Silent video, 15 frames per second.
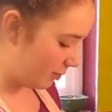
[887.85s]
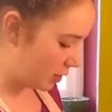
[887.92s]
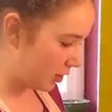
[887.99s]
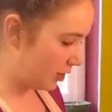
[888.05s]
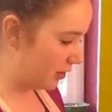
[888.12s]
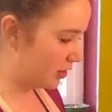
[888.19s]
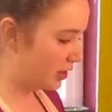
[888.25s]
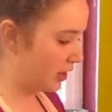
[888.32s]
So
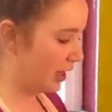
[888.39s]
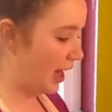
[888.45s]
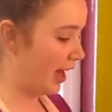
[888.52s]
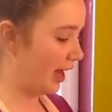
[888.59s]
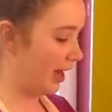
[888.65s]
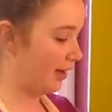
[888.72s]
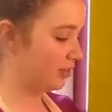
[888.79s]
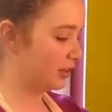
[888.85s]
I
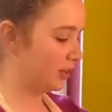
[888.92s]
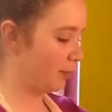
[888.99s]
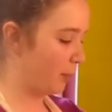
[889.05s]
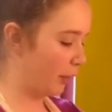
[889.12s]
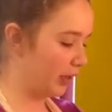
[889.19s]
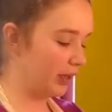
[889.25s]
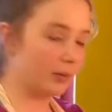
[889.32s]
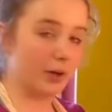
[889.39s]
have some
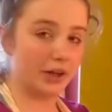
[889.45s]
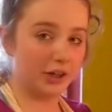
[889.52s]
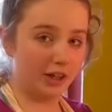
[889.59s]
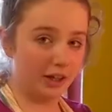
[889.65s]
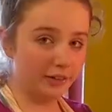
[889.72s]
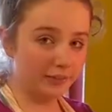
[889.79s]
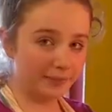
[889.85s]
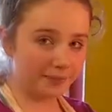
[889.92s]
boiling water
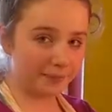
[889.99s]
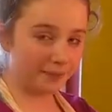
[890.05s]
here.